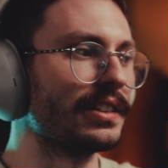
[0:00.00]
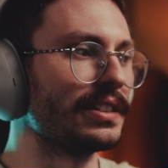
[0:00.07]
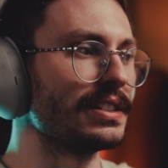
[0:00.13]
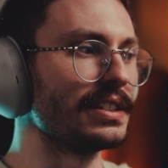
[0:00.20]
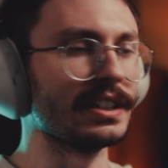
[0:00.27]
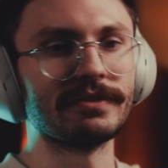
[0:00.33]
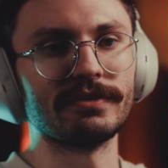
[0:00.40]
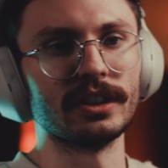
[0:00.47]

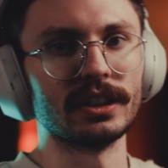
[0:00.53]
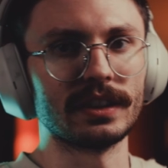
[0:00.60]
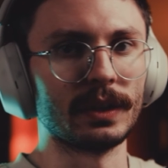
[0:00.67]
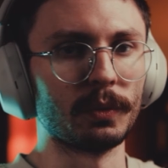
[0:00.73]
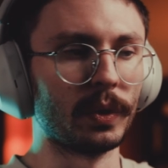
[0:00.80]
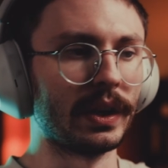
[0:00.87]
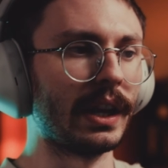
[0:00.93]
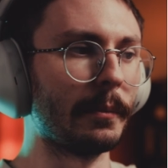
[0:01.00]
different than
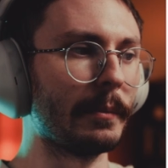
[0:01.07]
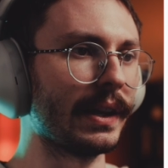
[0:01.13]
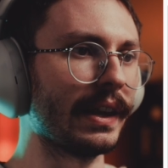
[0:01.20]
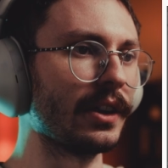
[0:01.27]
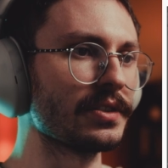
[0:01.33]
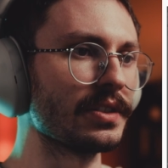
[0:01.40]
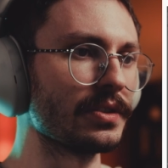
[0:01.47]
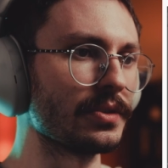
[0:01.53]
when anybody
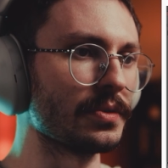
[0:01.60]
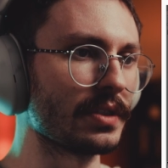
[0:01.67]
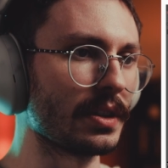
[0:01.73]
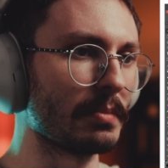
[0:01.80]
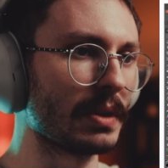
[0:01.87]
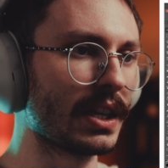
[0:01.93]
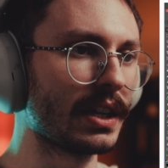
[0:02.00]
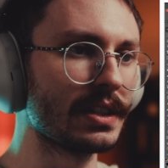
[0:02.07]
else is using,
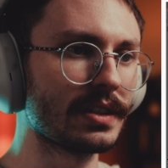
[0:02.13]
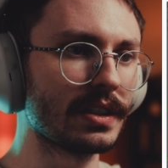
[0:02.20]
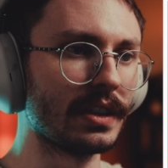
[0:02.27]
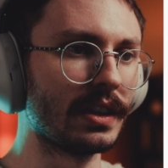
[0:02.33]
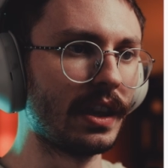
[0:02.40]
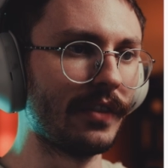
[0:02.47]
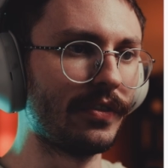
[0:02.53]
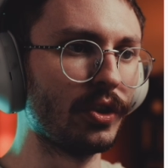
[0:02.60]
because
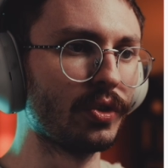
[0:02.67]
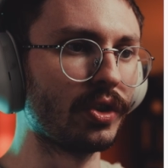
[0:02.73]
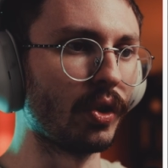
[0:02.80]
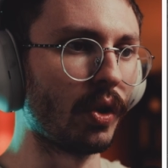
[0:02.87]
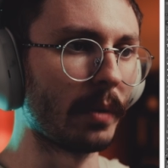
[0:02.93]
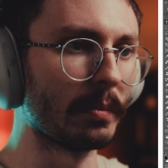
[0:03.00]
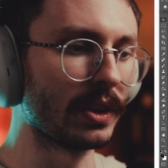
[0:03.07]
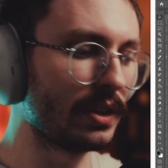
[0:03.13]
if you're
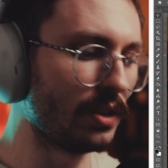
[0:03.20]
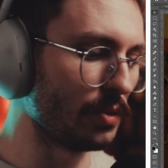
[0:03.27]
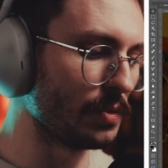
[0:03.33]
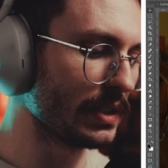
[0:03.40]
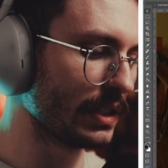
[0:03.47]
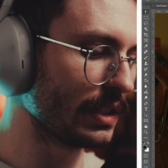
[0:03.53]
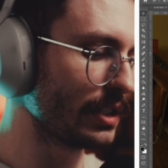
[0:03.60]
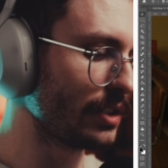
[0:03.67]
normally
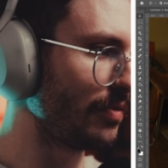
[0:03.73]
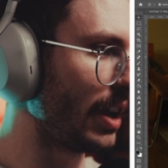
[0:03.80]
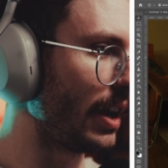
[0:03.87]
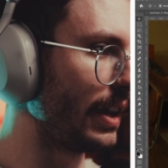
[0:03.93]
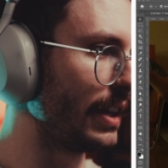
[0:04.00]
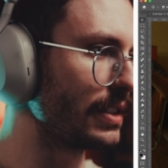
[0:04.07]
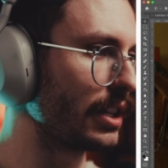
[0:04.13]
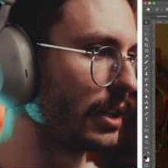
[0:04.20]
using this font,
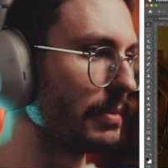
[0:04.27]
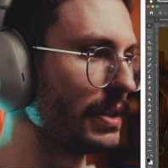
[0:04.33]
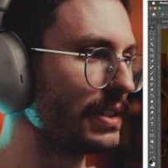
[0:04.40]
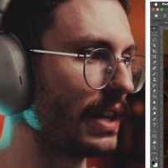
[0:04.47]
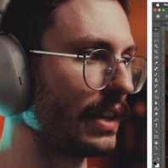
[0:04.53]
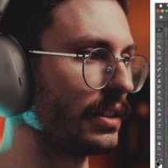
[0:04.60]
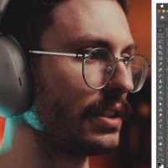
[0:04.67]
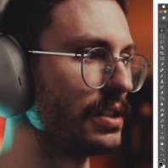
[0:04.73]
it's going to be
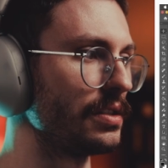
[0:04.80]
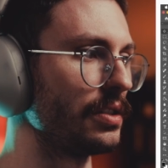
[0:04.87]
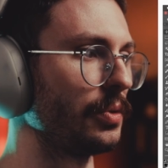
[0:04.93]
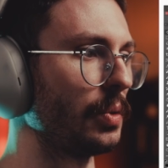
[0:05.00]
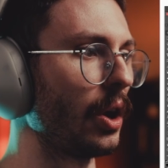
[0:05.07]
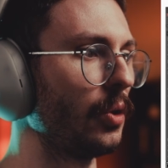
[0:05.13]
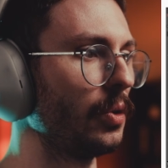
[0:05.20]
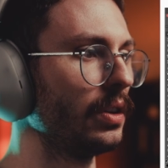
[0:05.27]
set to
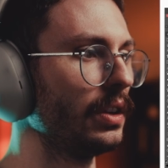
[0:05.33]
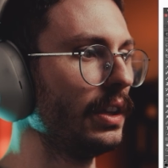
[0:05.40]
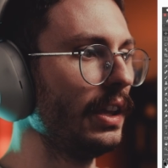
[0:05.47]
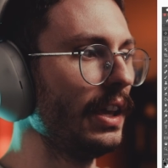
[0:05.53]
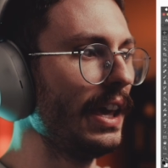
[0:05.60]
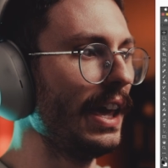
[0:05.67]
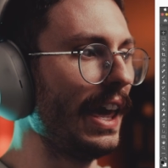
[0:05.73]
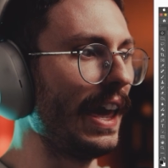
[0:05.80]
0.
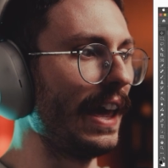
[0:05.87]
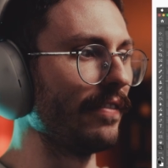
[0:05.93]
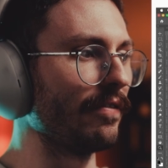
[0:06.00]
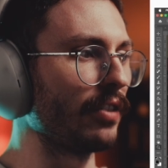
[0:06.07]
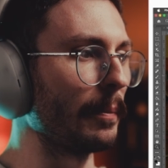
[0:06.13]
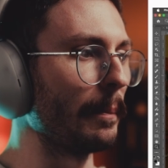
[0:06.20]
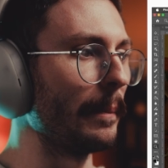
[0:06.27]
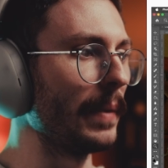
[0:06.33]
And for
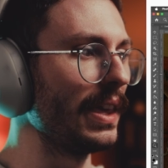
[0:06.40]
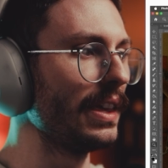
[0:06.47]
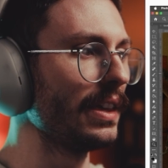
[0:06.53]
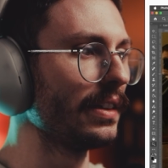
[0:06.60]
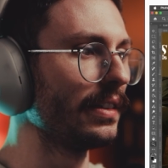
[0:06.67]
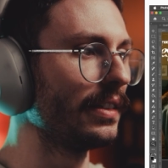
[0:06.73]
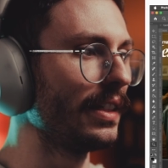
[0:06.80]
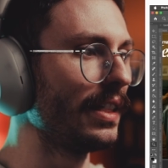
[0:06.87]
me,
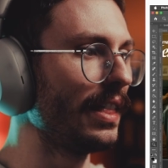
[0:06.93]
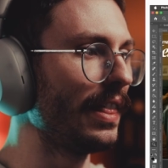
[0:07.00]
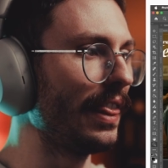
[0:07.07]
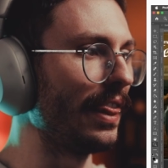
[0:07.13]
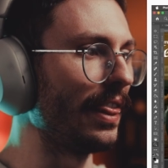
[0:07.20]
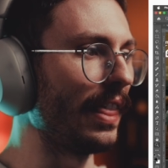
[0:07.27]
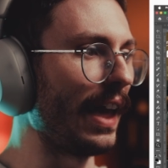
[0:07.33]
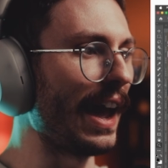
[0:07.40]

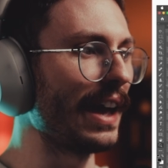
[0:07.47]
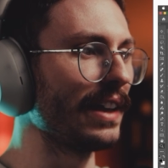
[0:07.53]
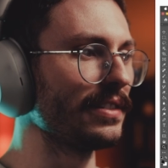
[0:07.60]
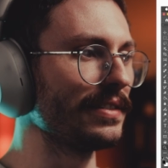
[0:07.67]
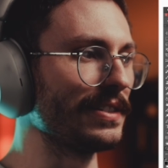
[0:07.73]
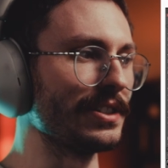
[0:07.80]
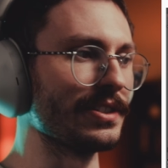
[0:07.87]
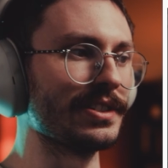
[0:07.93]
that
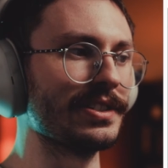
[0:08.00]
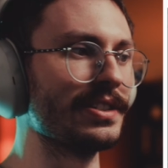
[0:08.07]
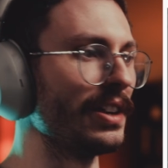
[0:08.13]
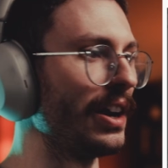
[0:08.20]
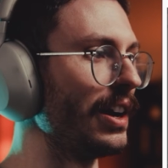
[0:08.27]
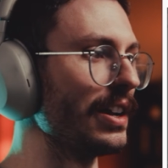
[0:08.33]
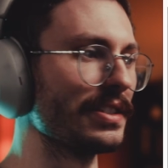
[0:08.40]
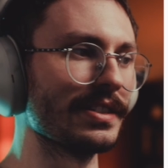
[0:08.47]
just
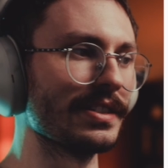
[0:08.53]
doesn't